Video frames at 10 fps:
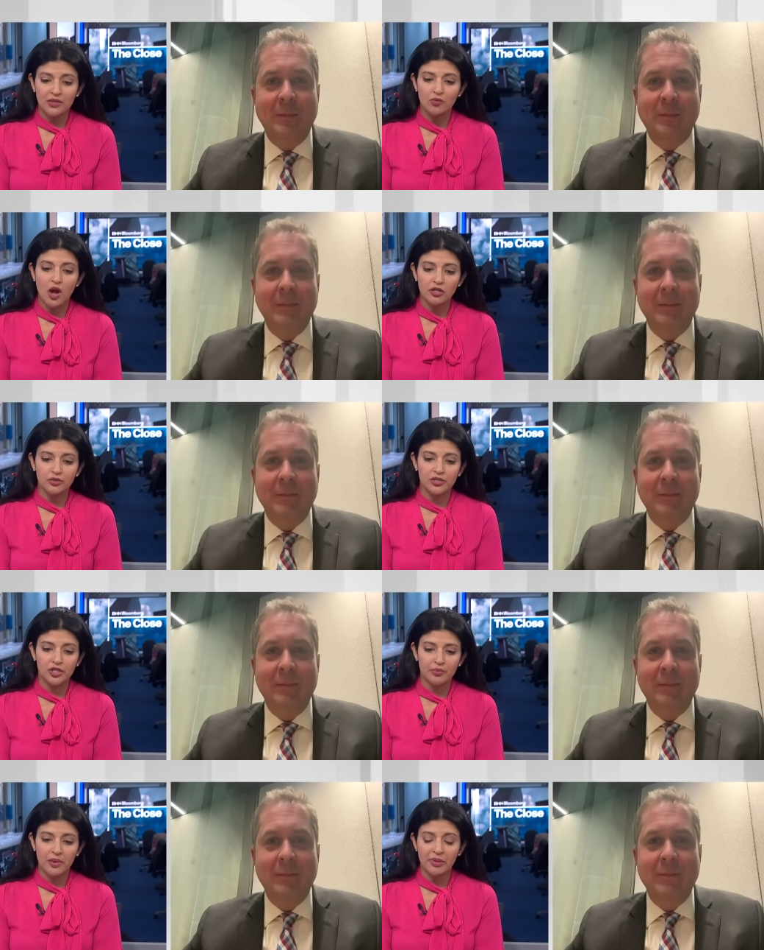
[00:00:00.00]
Speaker 1: then is it wrong
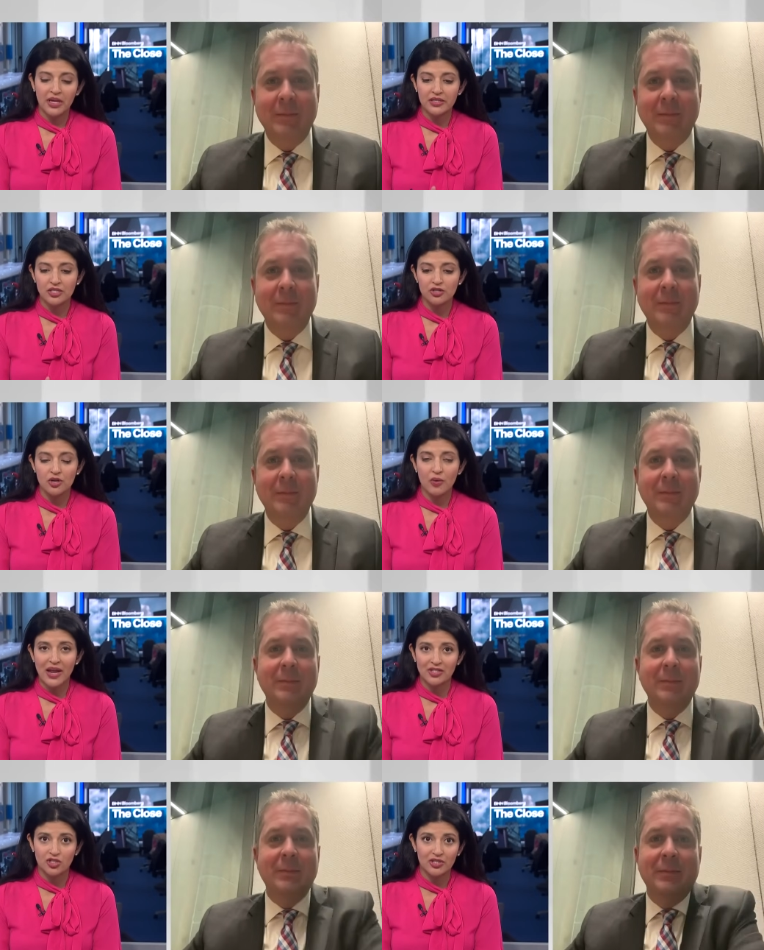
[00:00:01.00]
to assume that because there's
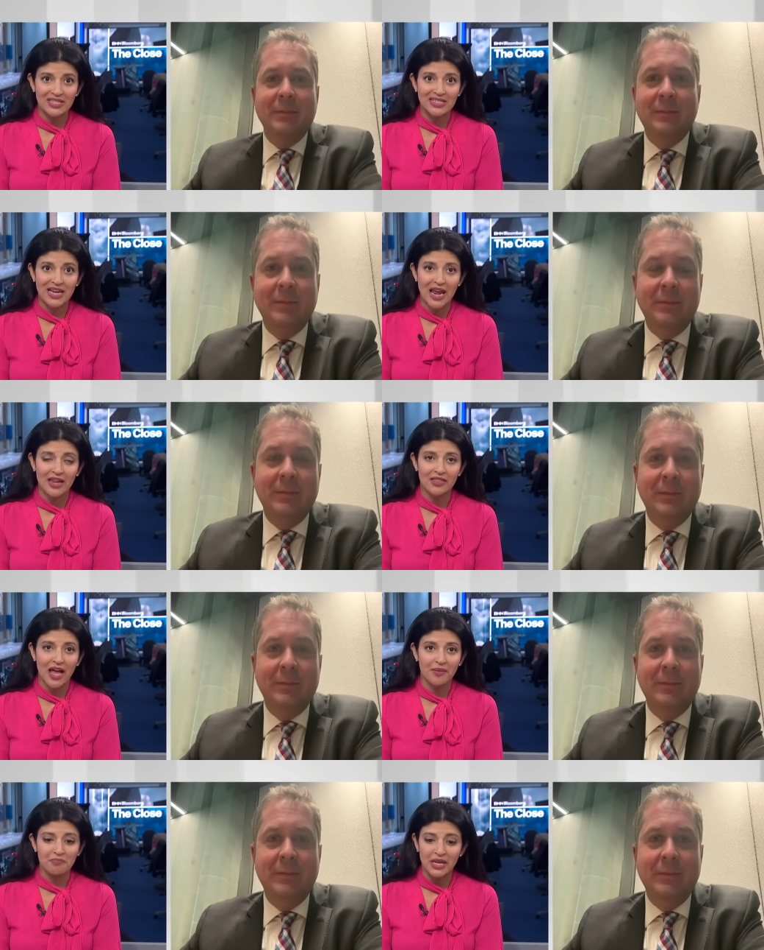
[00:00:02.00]
no answer
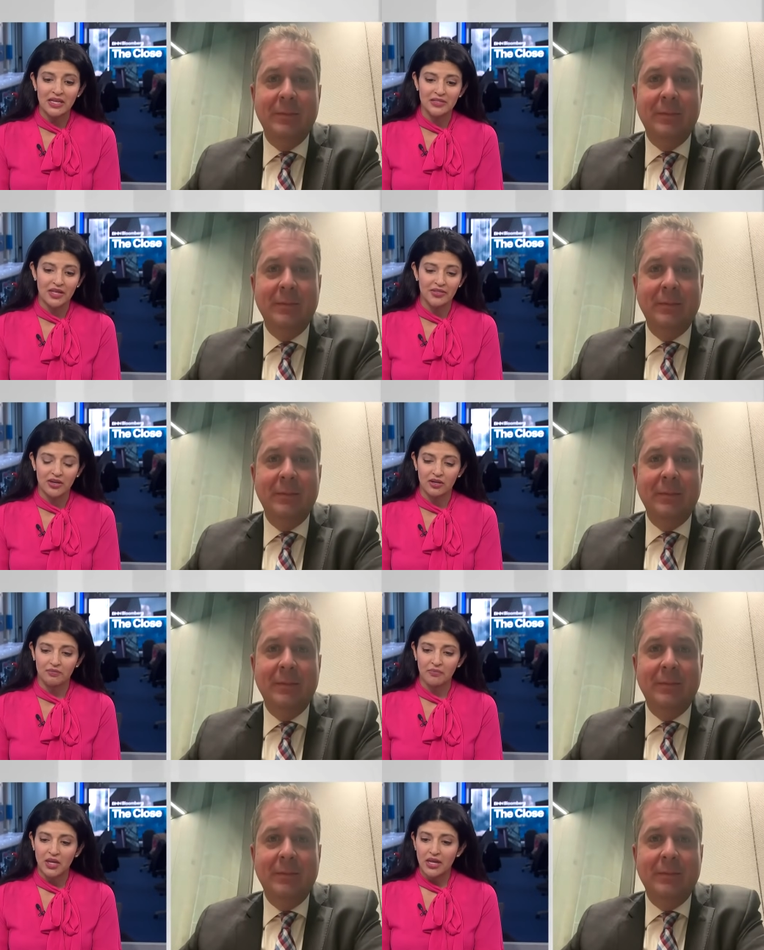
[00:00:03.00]
today, that means that
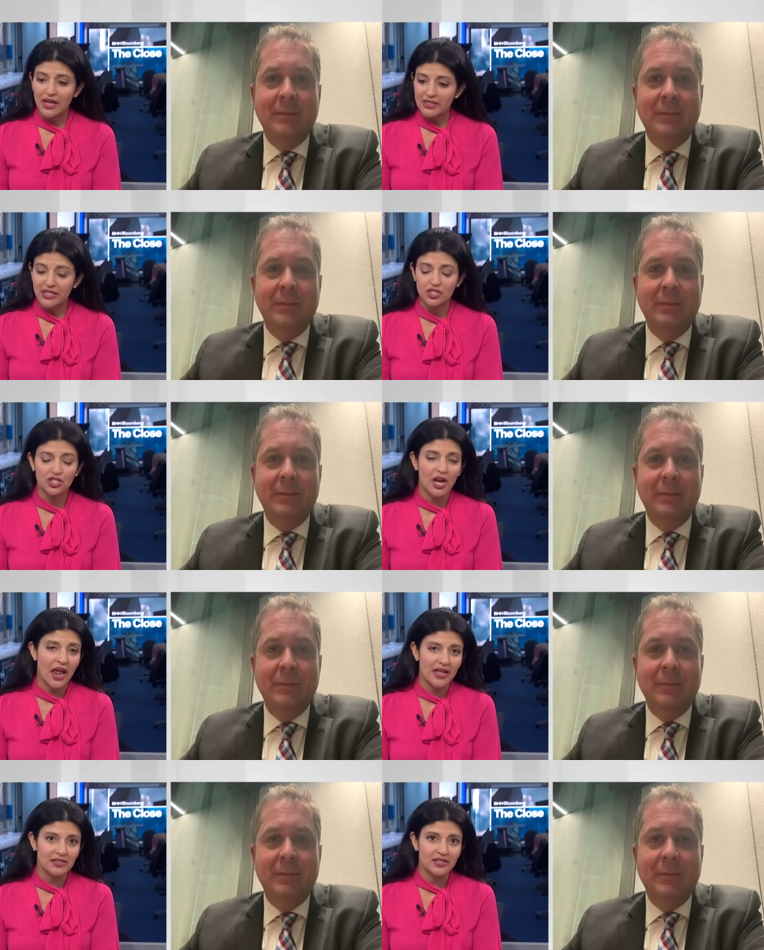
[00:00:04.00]
there is a
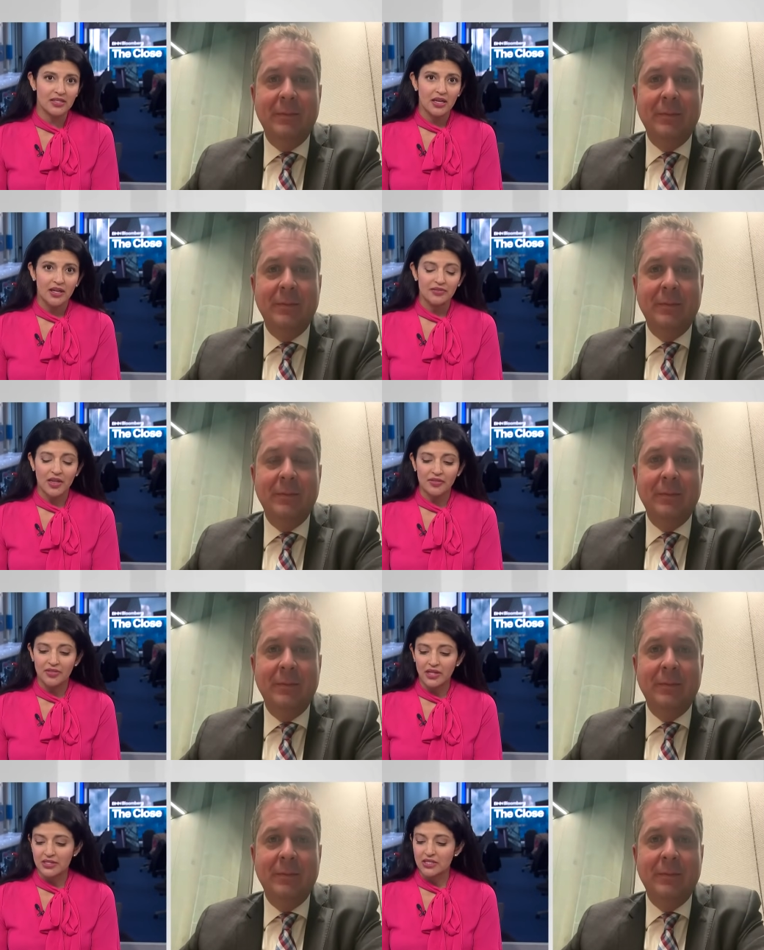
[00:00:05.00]
chance
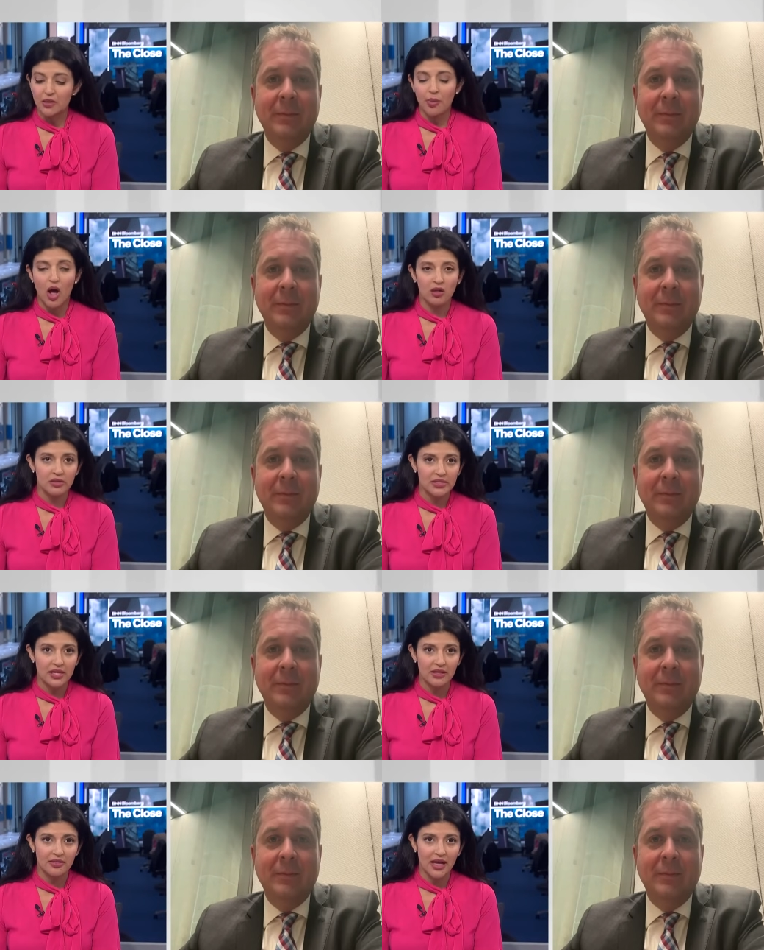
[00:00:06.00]
that this is a
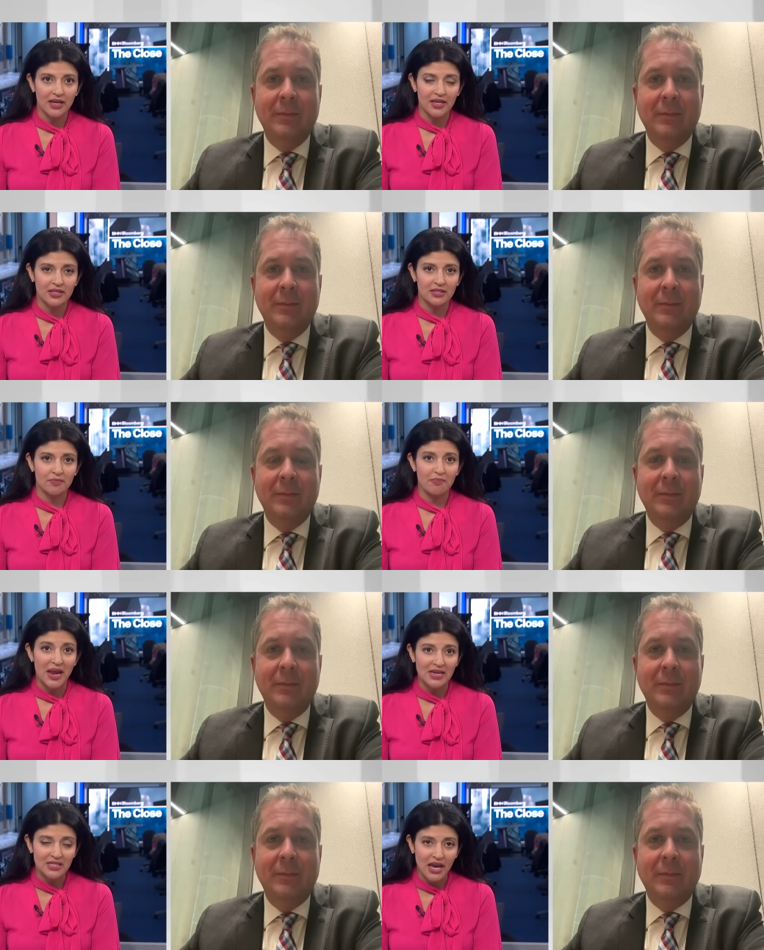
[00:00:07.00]
policy that is
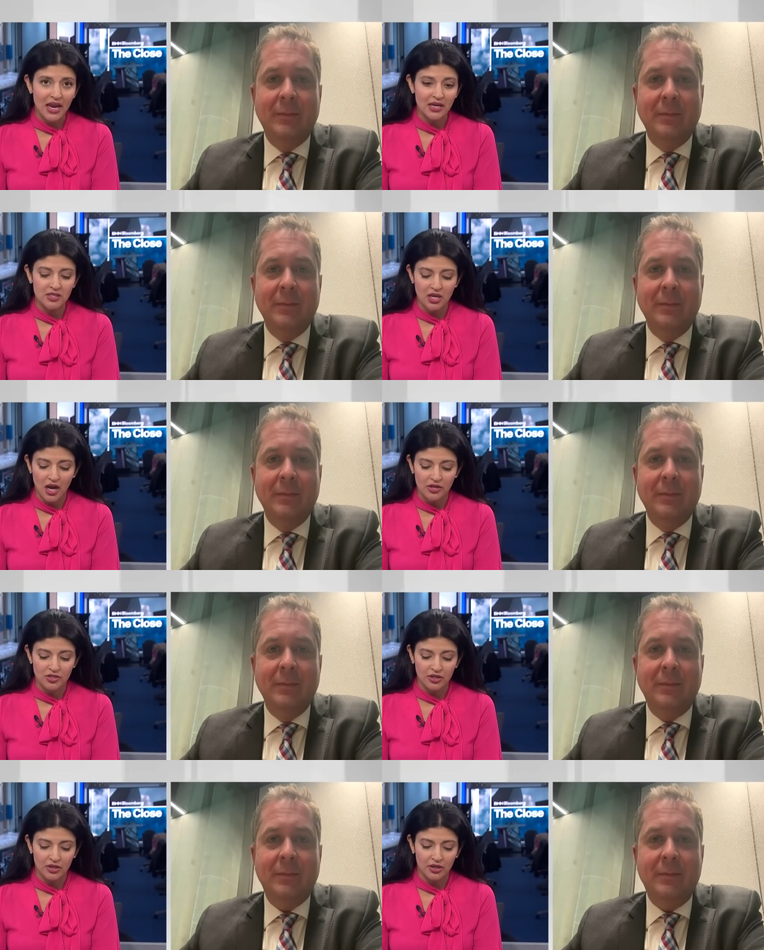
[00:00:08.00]
maintained
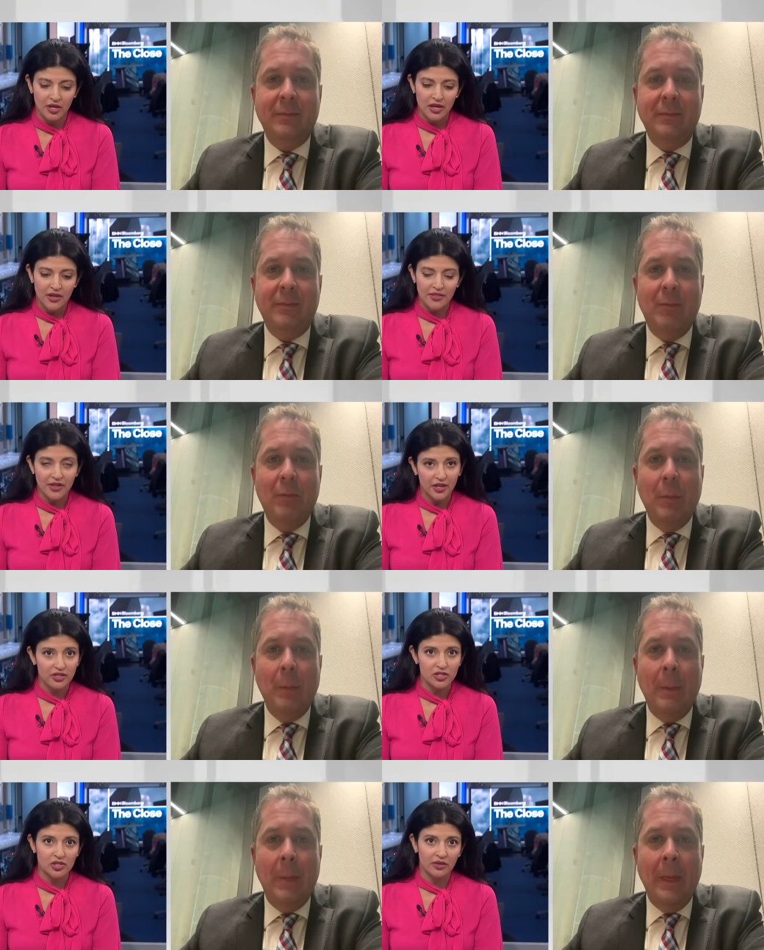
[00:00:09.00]
under the
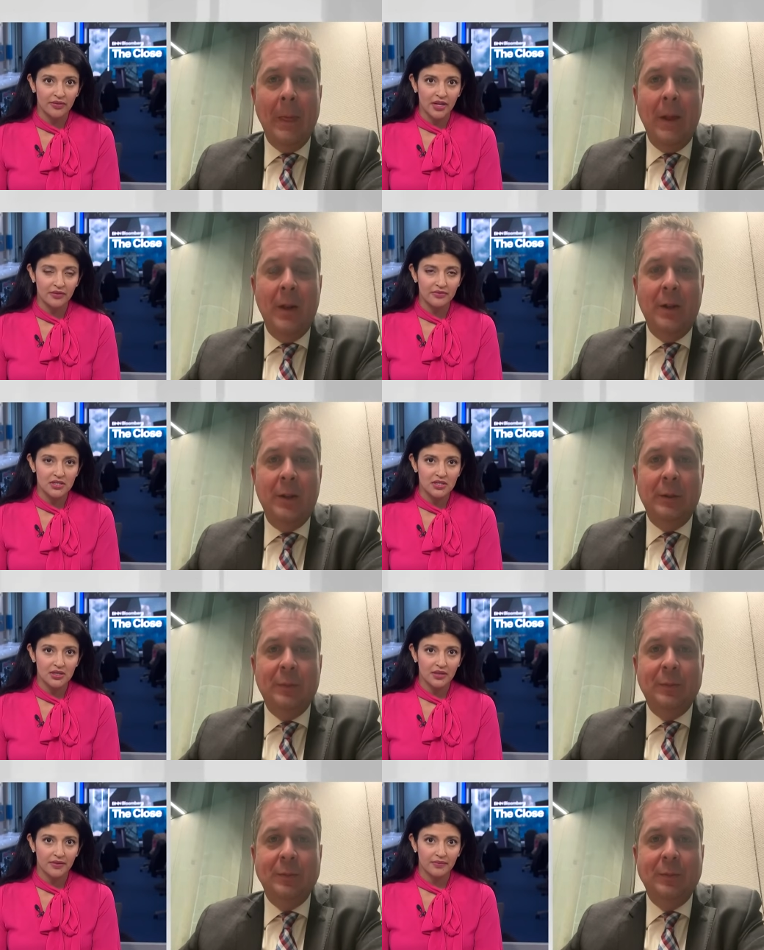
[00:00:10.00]

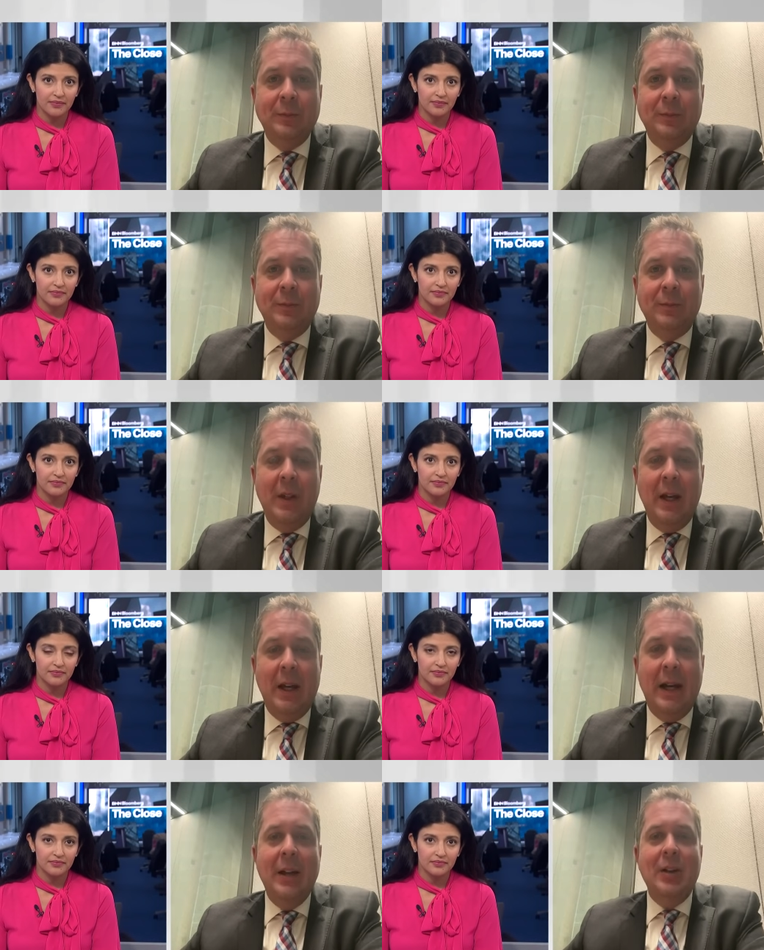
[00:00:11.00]
Conservatives?
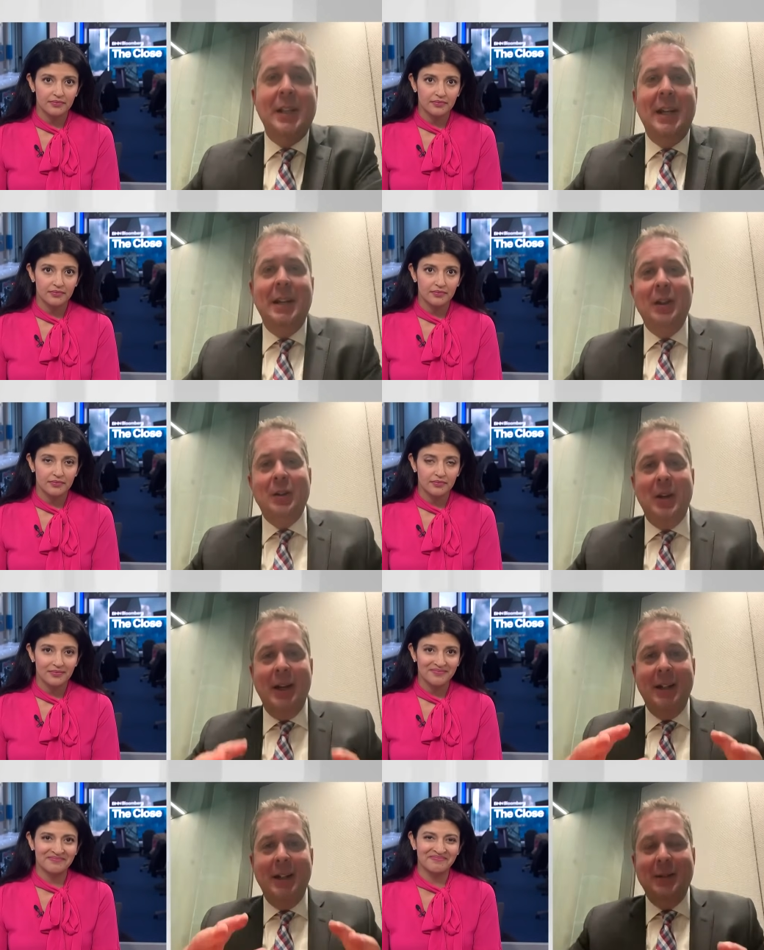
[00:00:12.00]
Speaker 2: I understand that you're
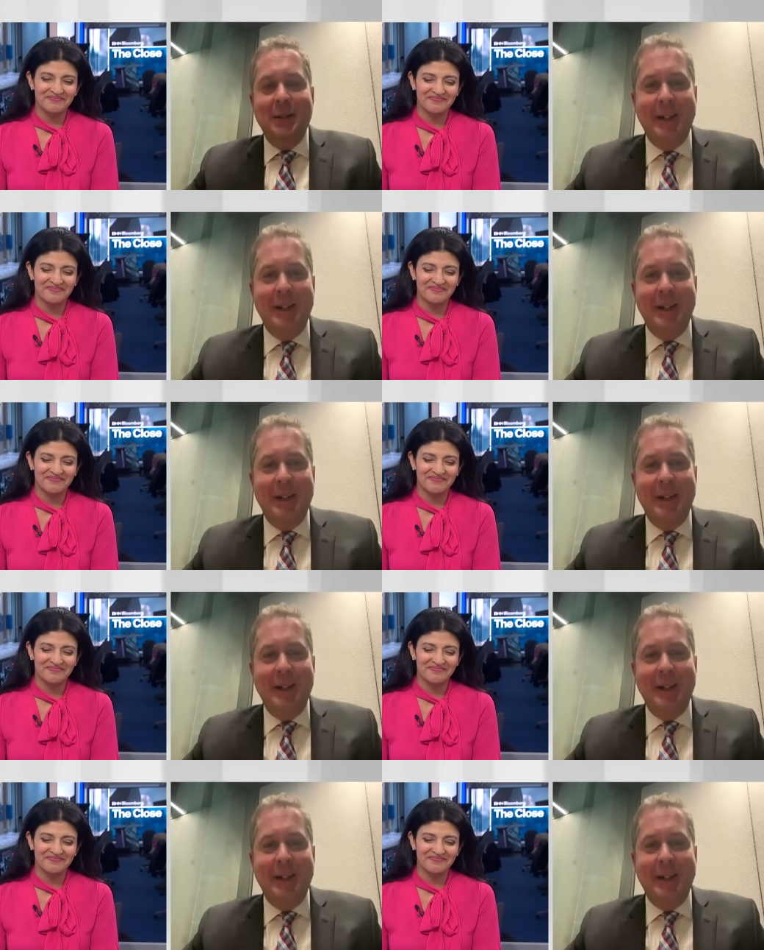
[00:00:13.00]
trying